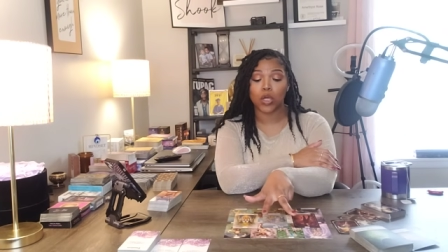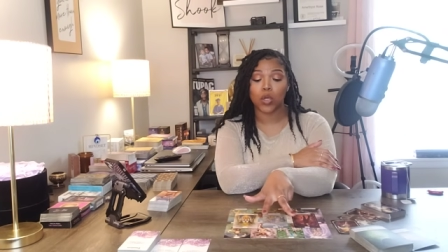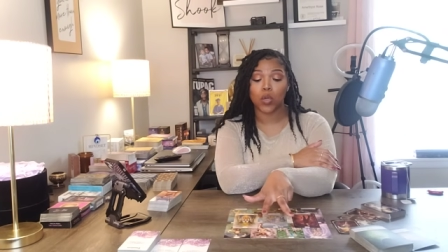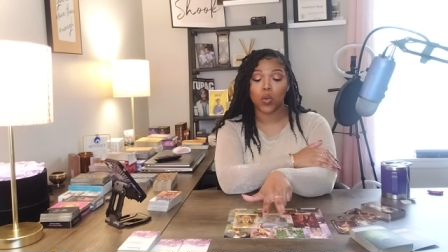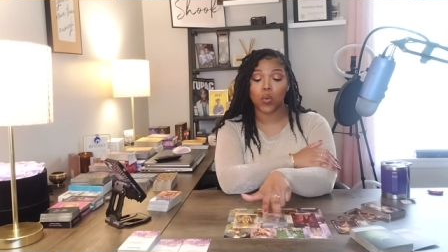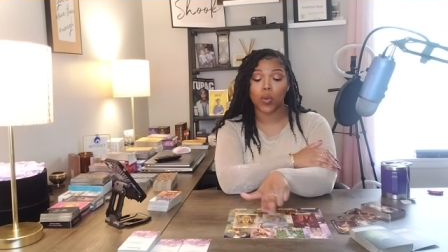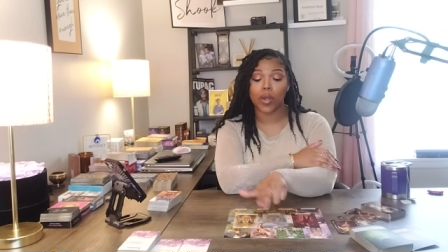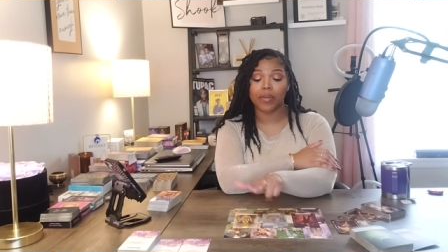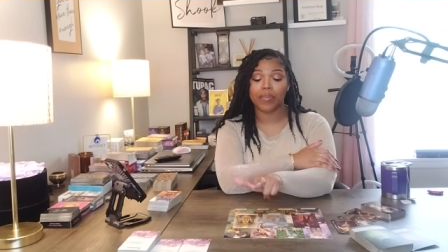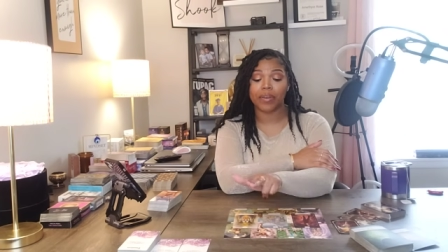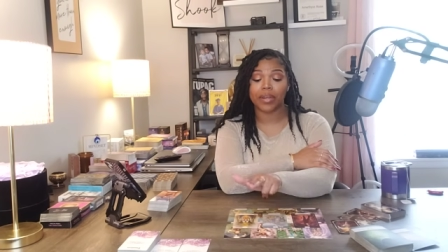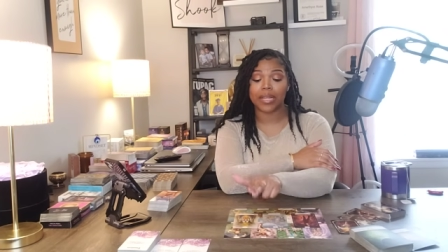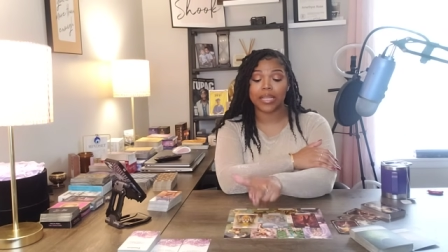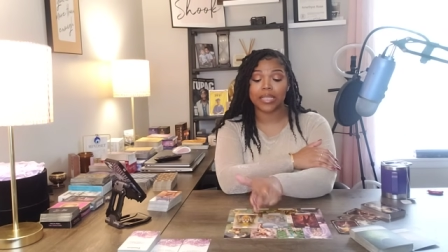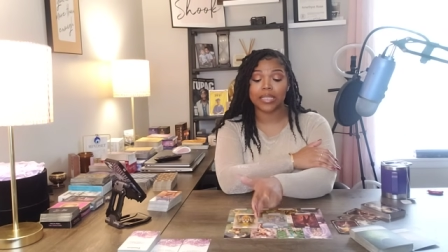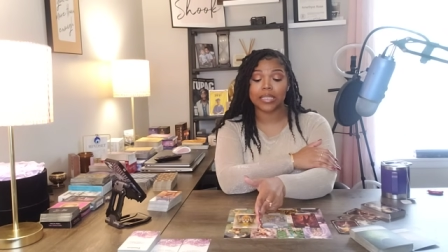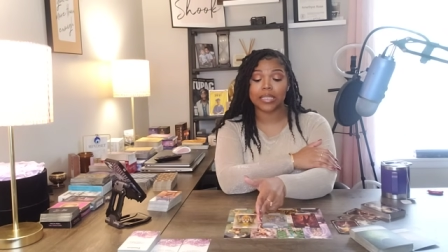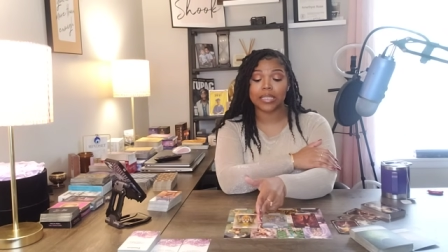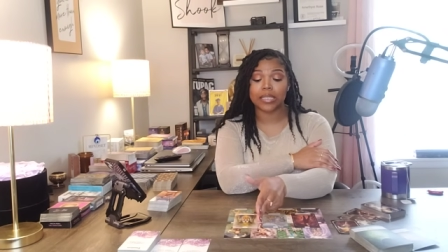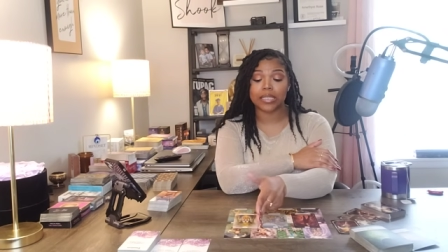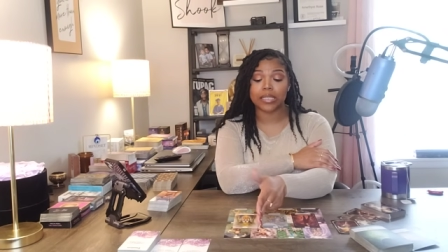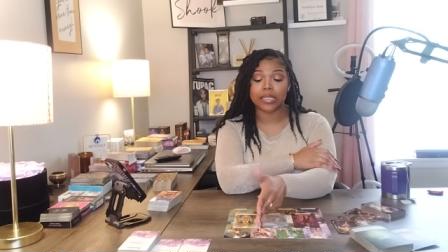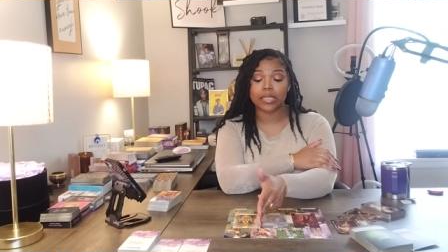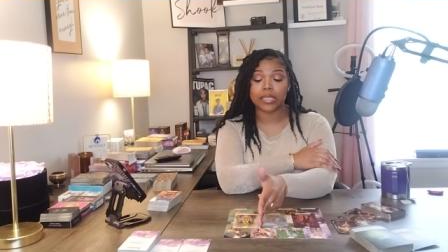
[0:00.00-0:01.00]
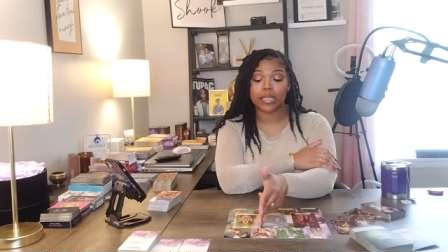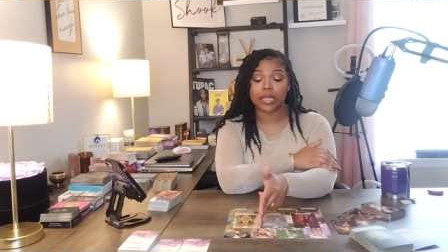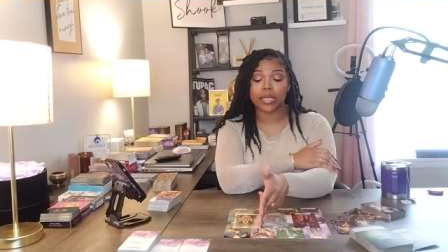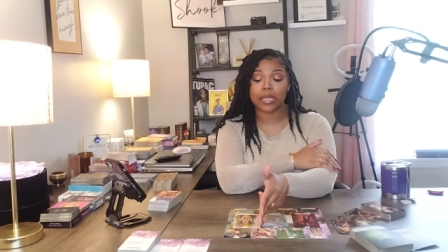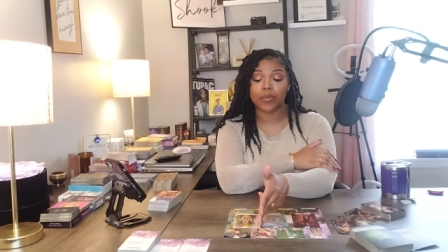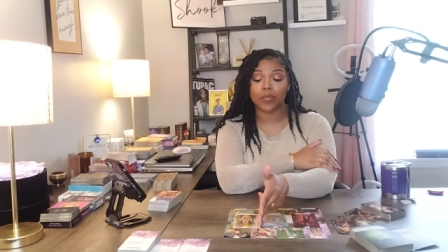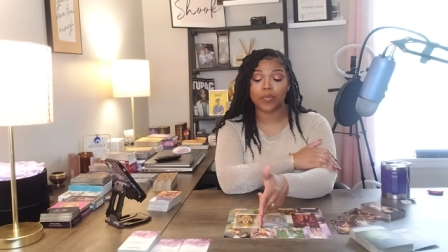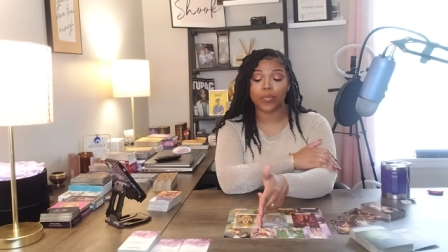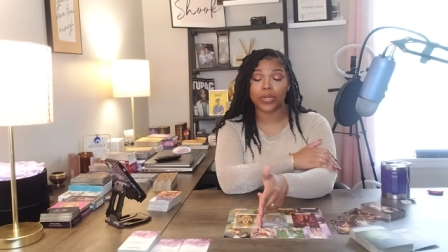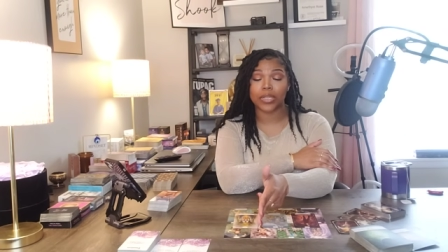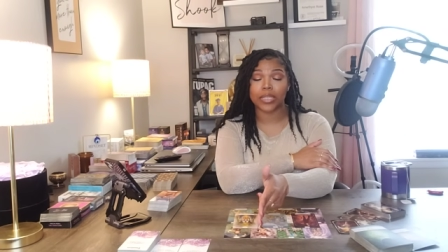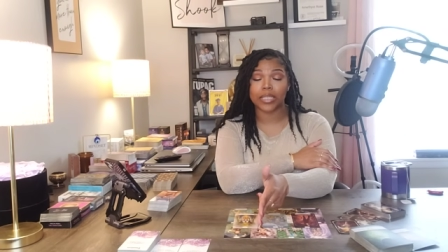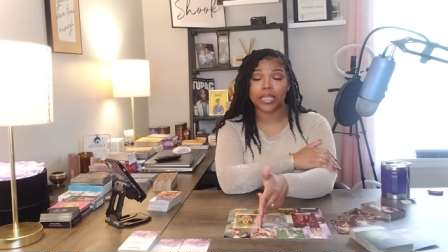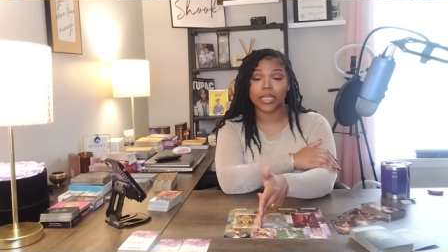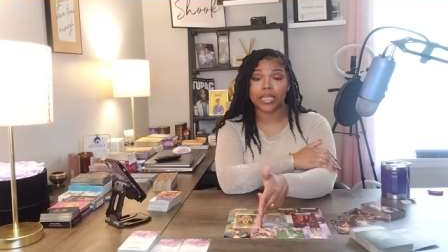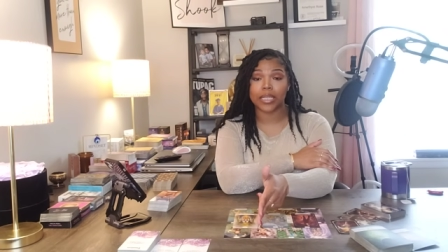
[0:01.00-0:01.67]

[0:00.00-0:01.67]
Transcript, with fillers: Whoever this Empress